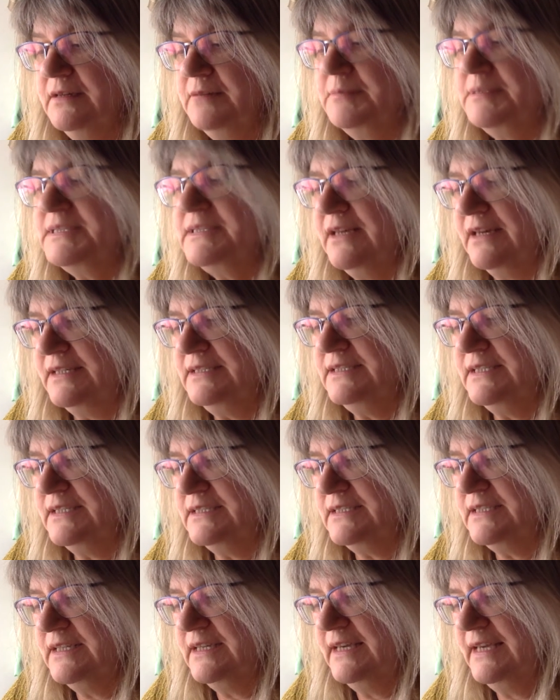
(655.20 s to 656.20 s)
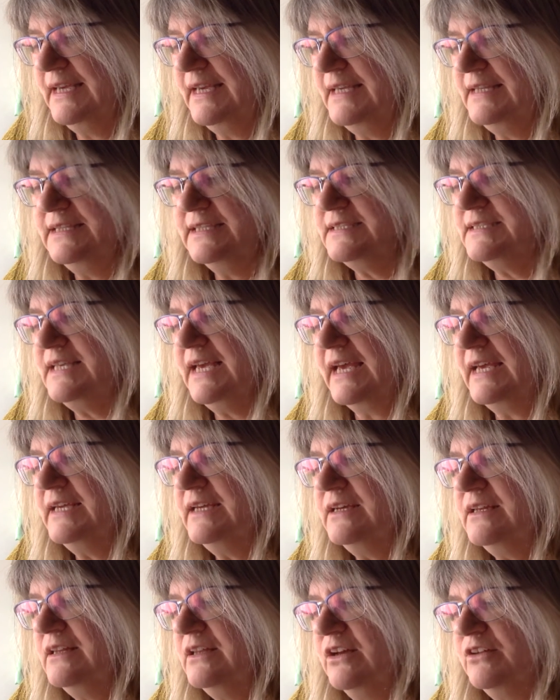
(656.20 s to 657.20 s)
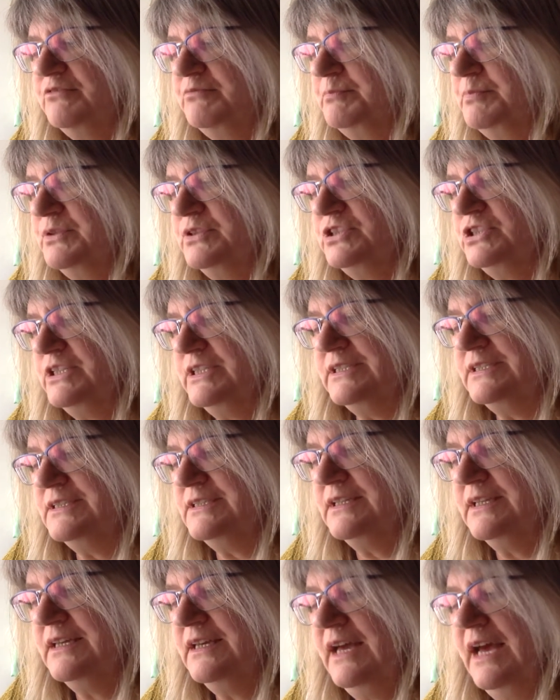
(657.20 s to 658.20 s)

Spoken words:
Beside it, in the tangle of bushes